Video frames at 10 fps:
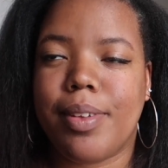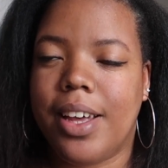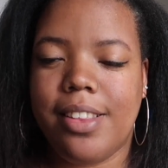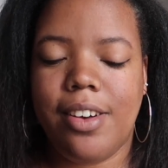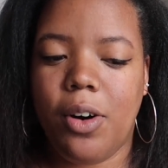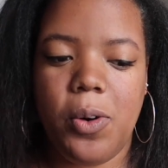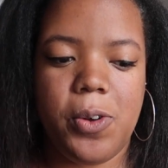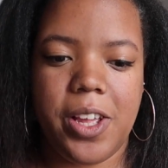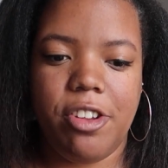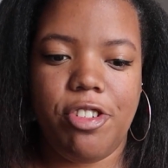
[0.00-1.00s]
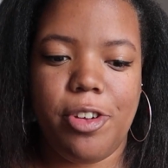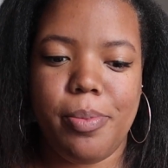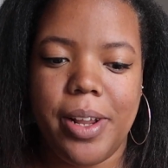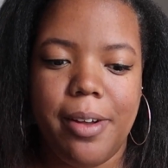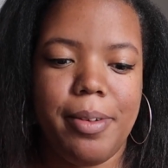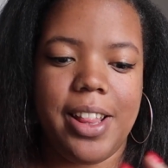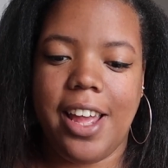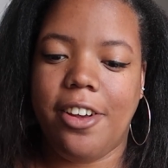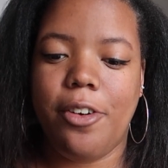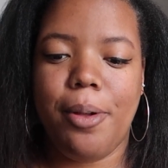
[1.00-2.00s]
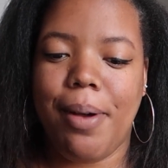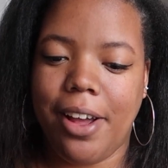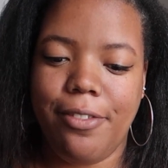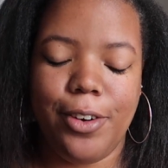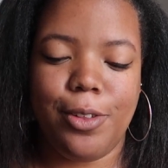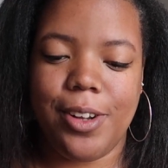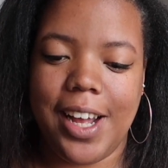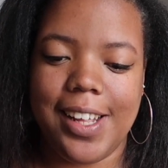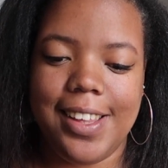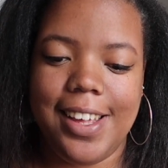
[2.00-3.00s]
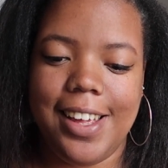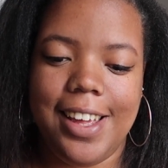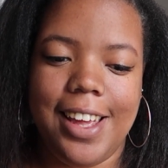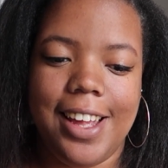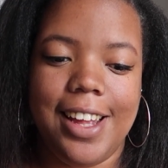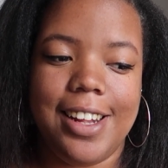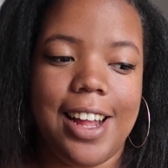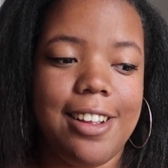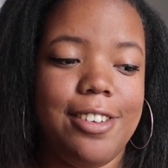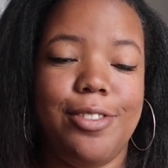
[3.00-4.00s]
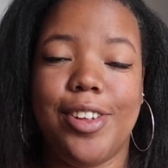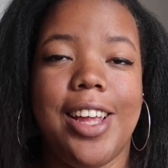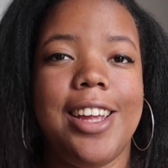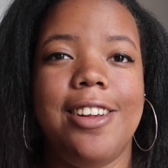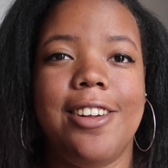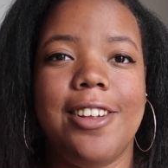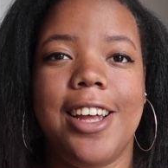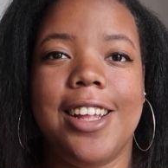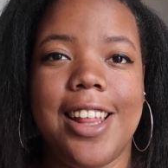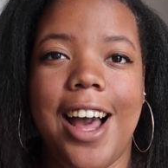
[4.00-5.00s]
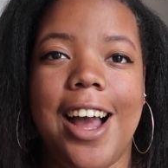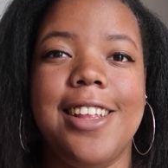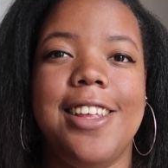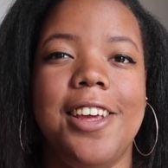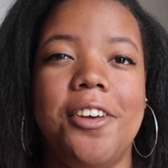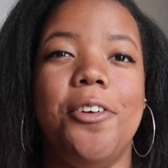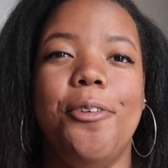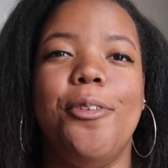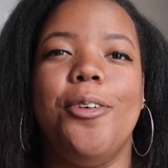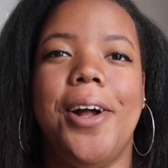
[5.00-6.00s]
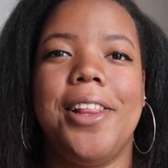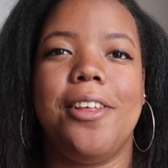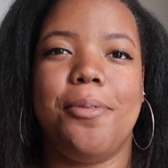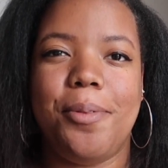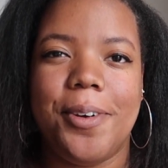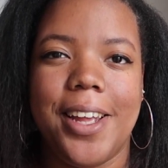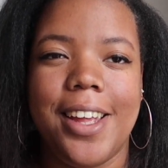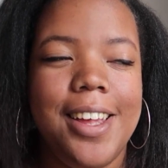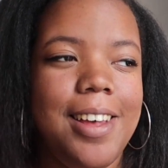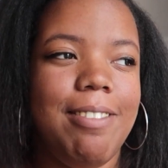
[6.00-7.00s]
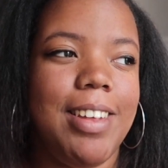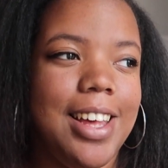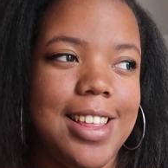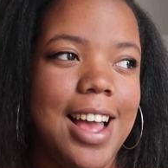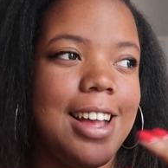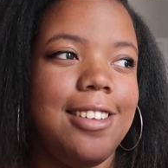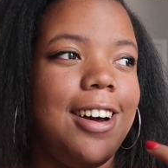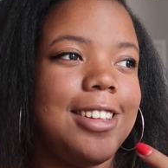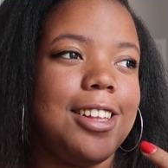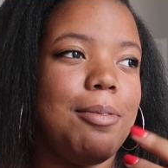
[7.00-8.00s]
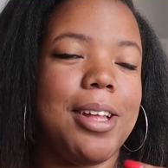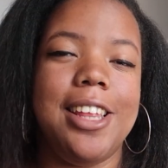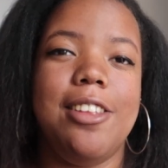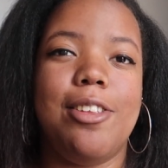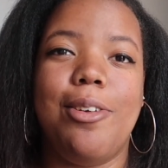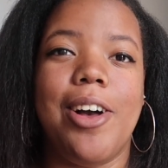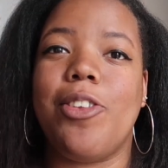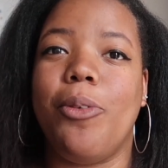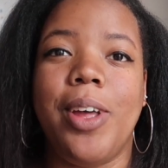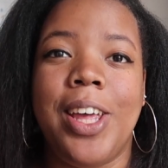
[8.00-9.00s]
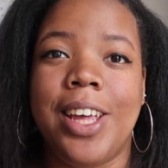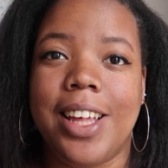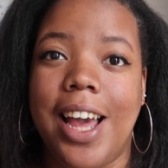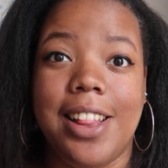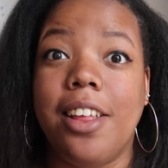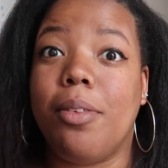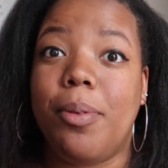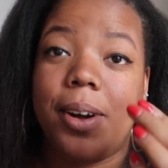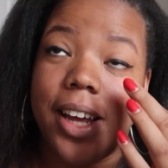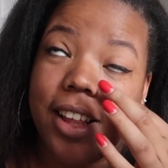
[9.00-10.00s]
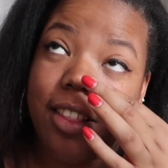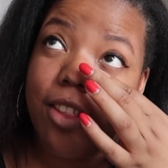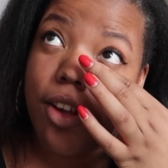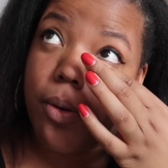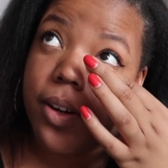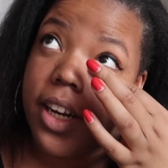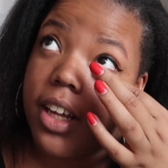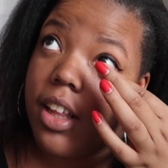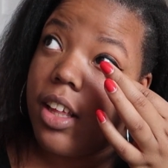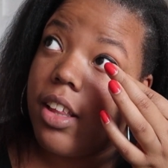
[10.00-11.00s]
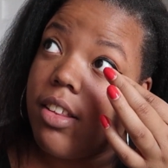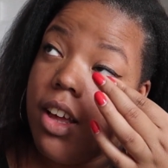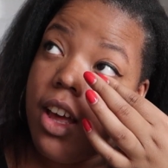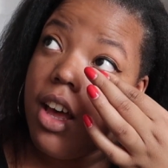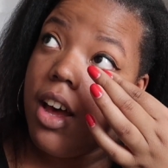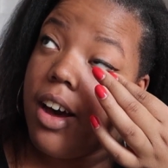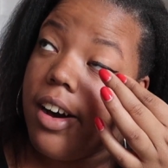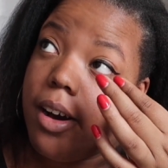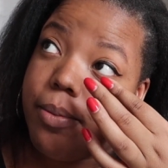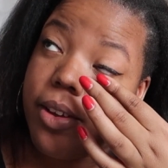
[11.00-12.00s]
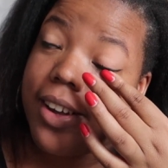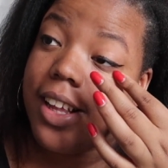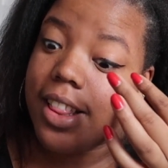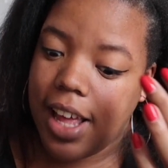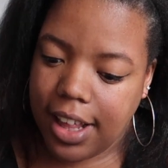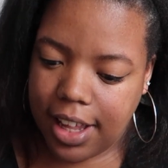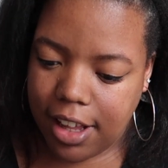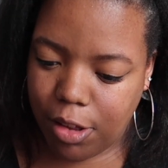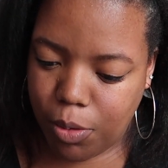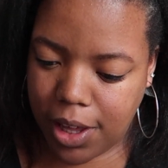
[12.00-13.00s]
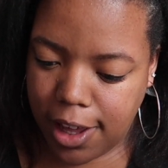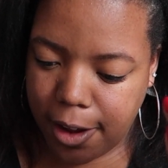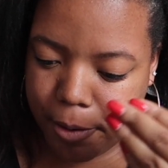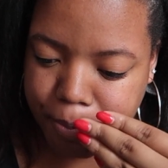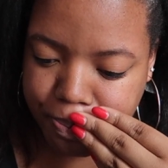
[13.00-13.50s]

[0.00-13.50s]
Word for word: It's a whole issue, but I've been like going back and forth with IT, and I just feel like, you know, like the IT guru at this point, because I talk to them at least twice a week at this point. It's so ridiculous. So I did that last week.